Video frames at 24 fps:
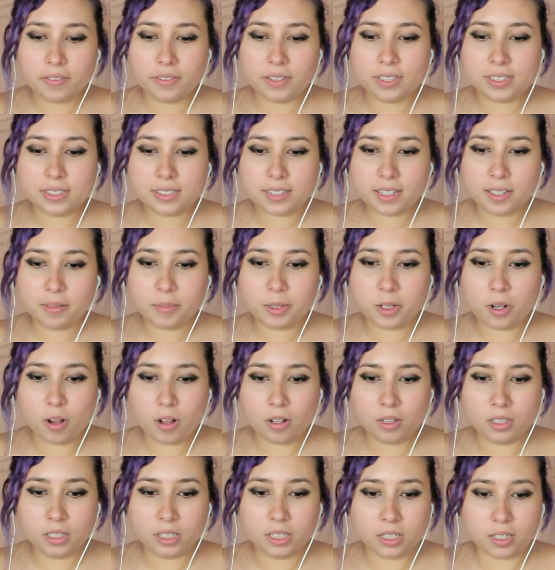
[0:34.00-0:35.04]
even the same
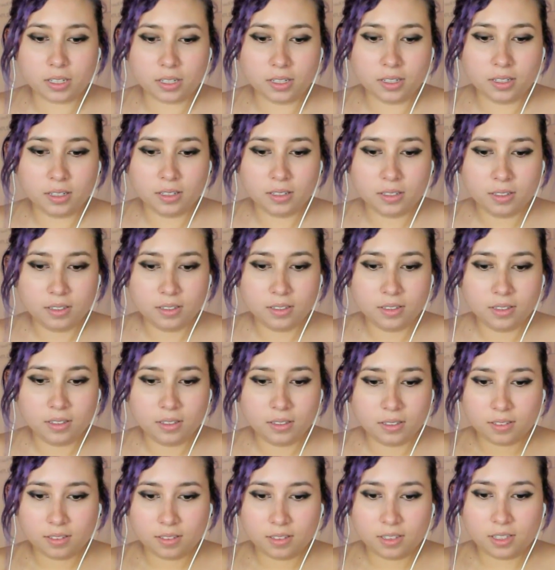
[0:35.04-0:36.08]
color.
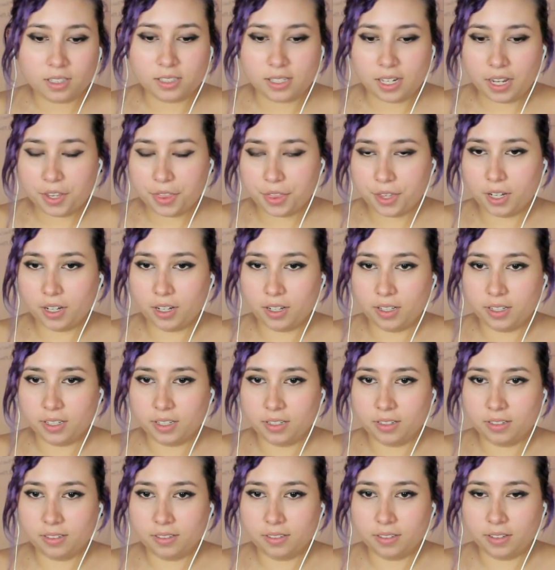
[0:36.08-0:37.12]
Because I
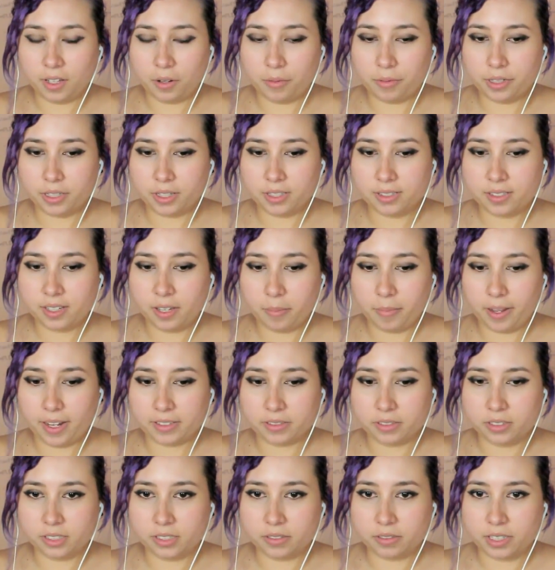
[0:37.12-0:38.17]
thought they were the same
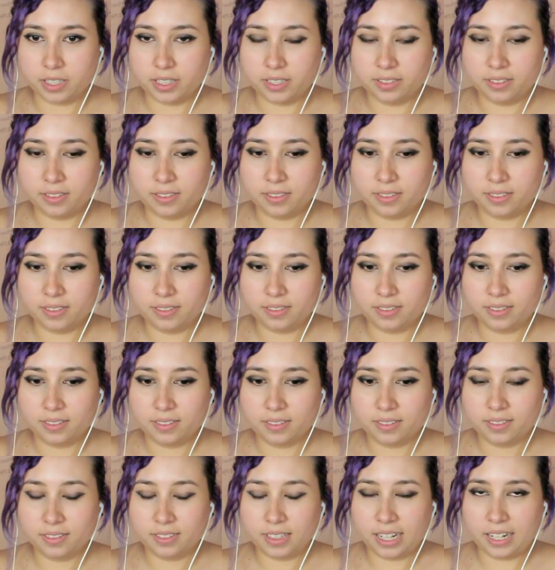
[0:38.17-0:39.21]
actress,
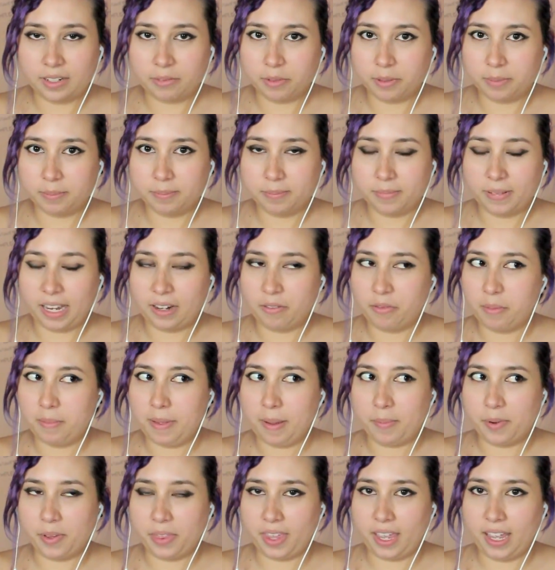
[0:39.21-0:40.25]
right? I
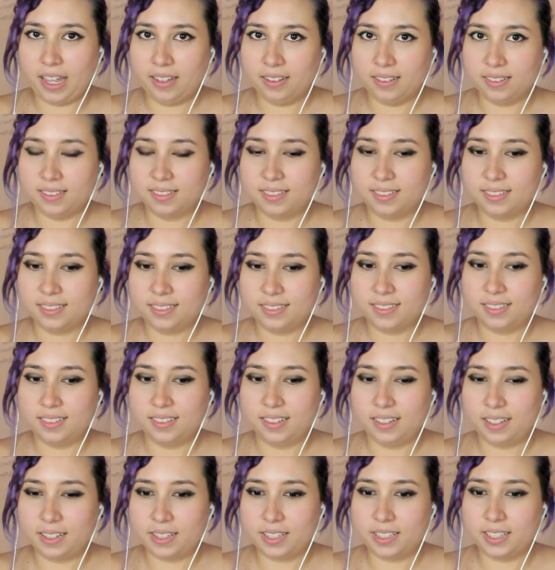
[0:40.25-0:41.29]
remember that.
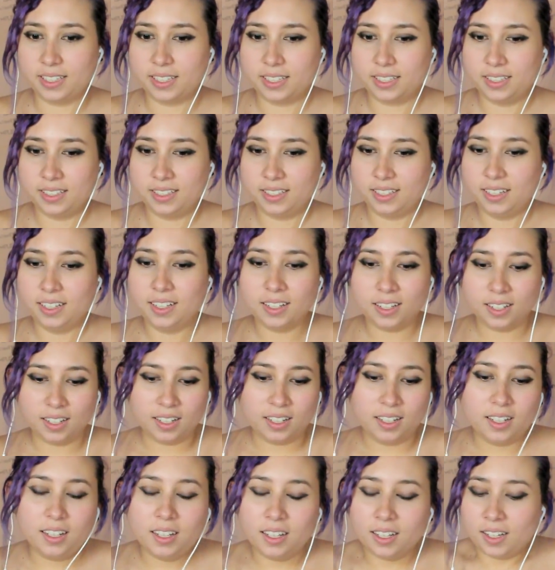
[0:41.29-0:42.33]
I think.
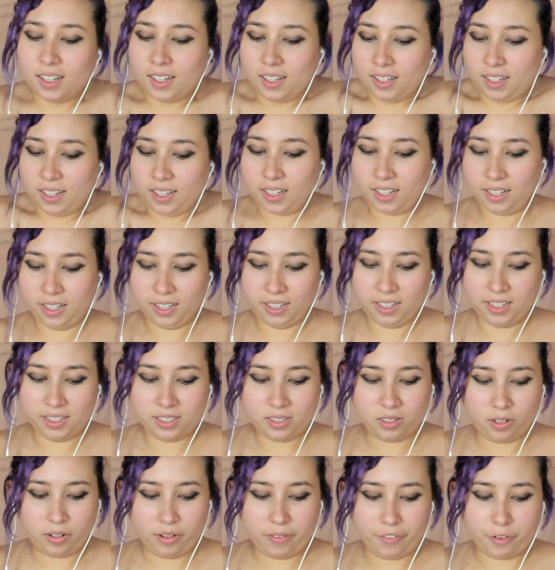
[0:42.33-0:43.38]

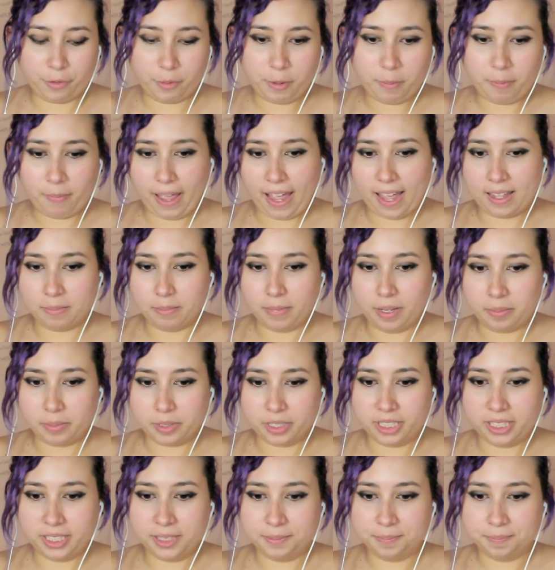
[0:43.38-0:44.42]
Sorry for my bad
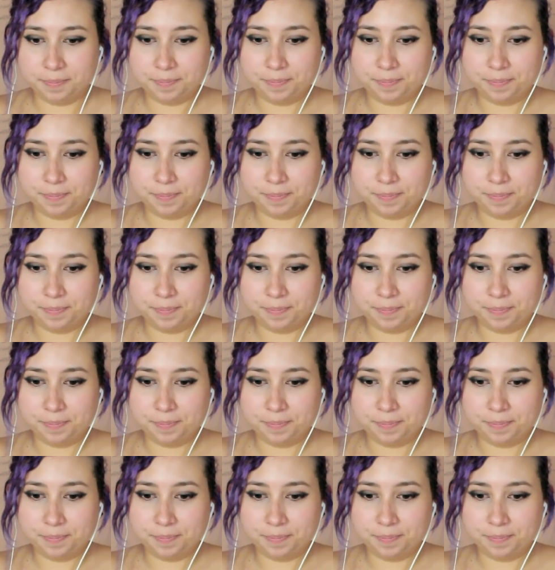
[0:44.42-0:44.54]
memory.